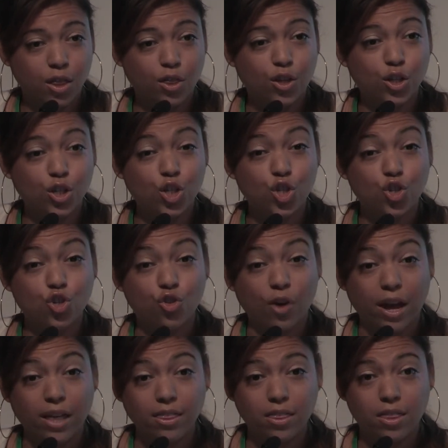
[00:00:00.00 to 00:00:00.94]
The
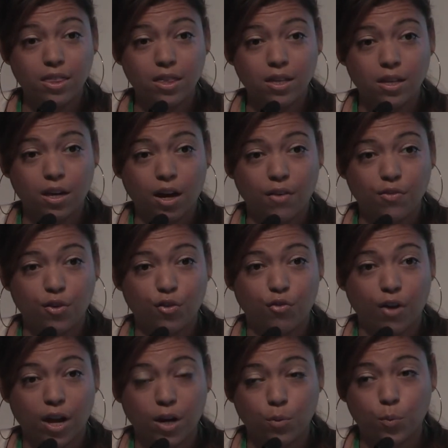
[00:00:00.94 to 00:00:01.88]
strength of the
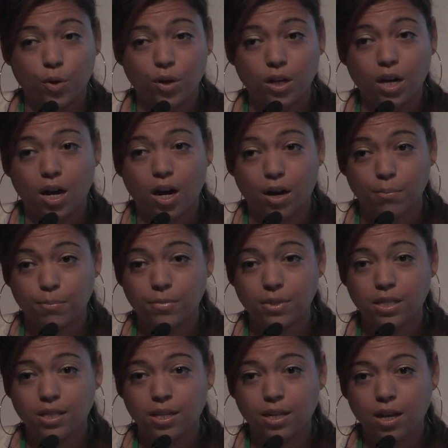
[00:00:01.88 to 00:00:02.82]
redwood comes
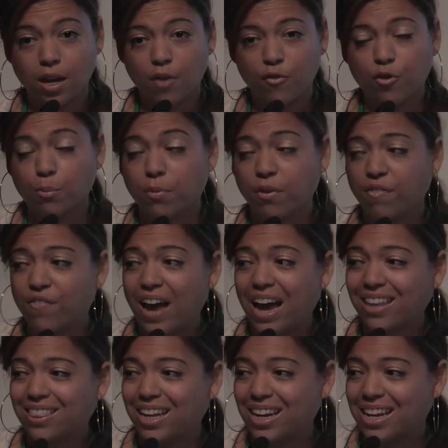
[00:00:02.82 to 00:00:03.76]
from the
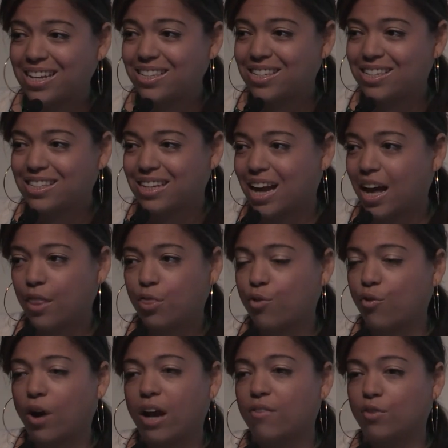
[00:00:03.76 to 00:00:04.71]
fact that it does not
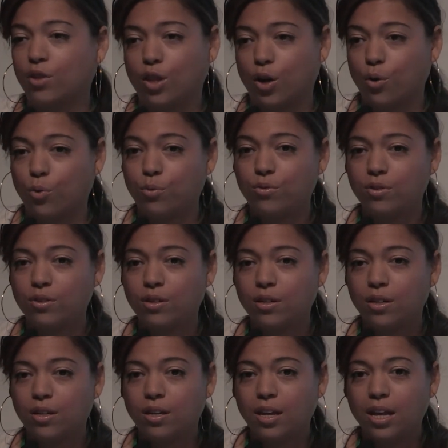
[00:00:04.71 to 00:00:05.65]
thrive alone.
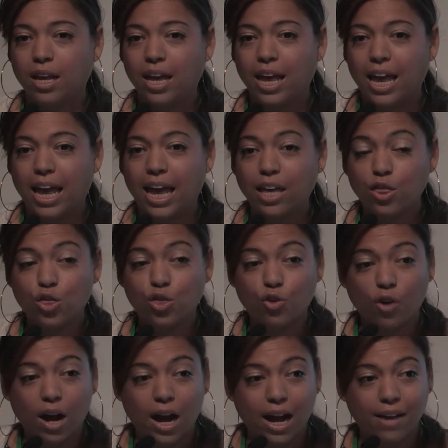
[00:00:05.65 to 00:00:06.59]
It
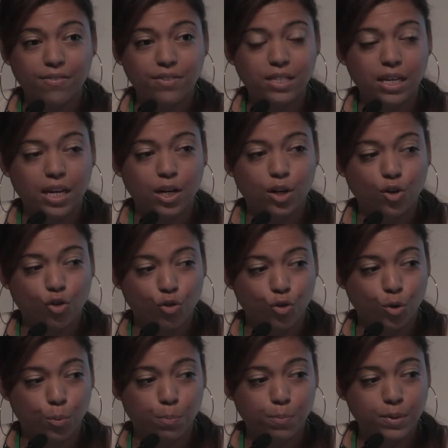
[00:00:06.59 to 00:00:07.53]
thrives in
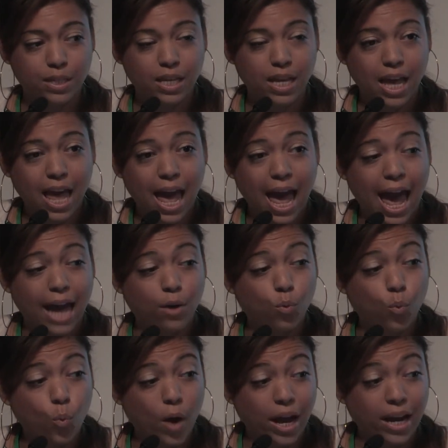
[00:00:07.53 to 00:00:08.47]
groups.
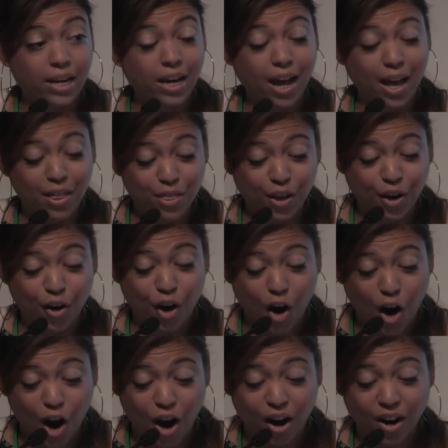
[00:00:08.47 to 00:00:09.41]
And when there
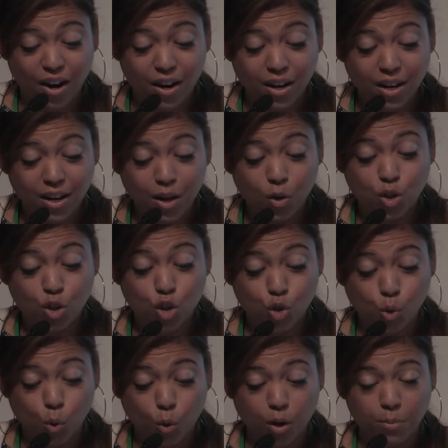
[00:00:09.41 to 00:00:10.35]
are
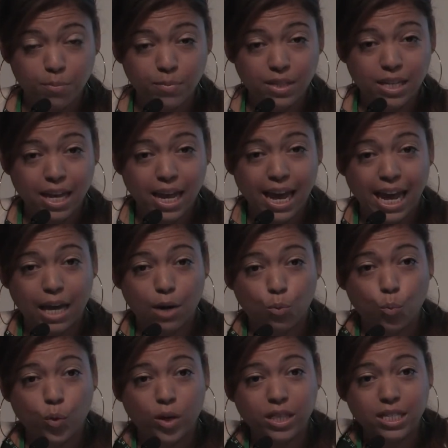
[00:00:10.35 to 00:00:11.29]
storms, it
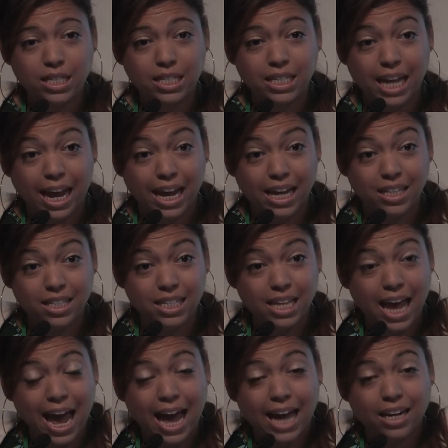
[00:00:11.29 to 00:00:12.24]
withstands
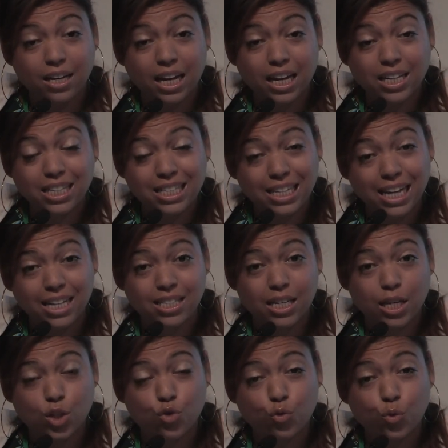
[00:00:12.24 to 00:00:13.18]
and extends
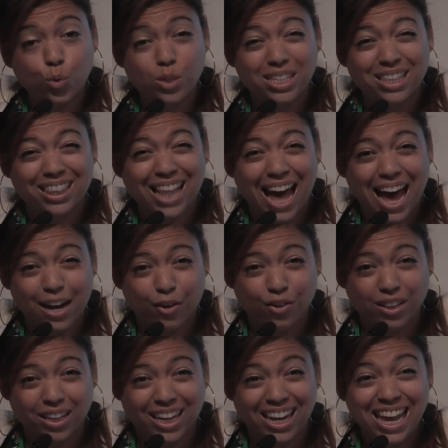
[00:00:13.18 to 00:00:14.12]
its roots
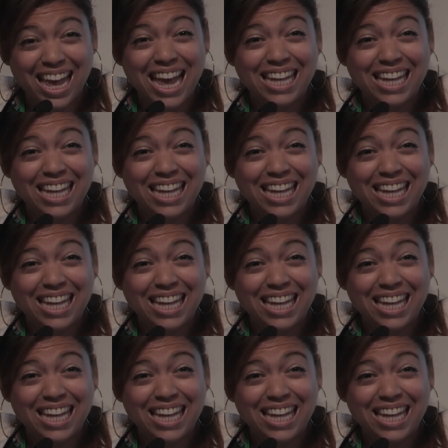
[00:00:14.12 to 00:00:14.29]
laterally